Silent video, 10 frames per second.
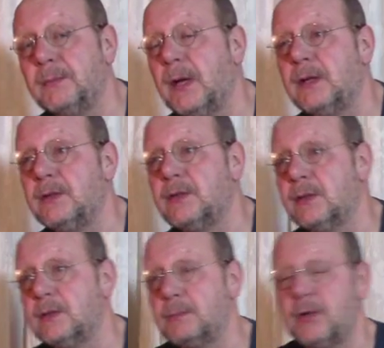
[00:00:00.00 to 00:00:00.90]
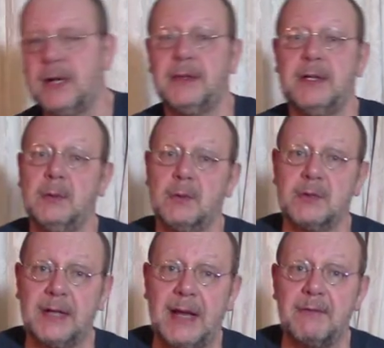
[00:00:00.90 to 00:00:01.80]
and brick that you want
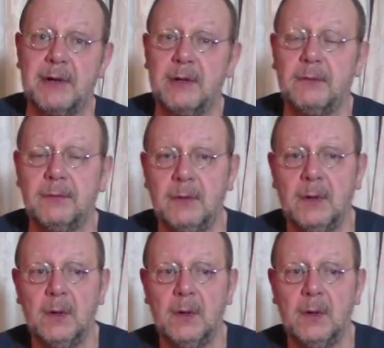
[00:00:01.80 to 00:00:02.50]
to get rid of,